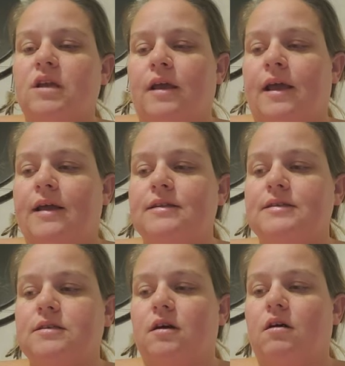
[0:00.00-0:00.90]
And
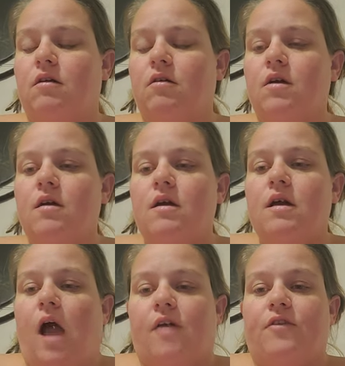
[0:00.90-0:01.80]
so
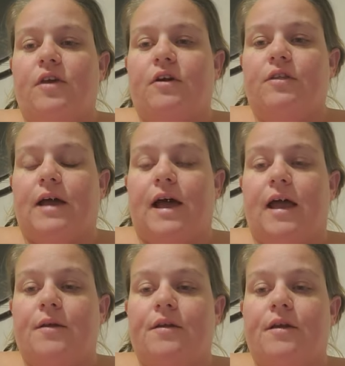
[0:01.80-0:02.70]
I feel
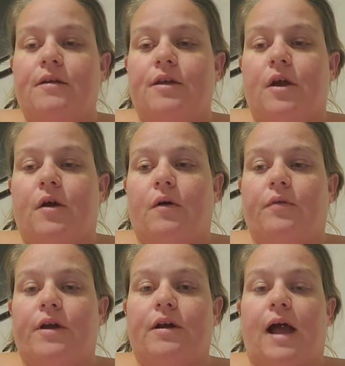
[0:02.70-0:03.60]
that, you know,
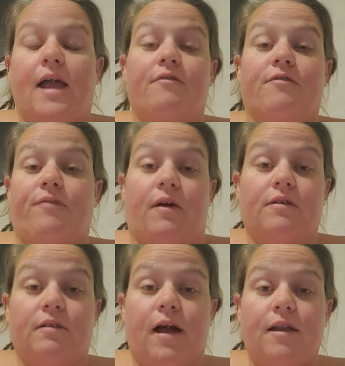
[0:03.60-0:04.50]
there, I haven't
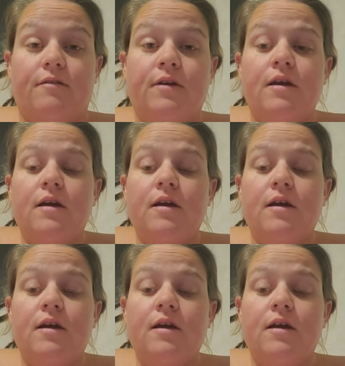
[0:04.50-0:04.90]
found a lot of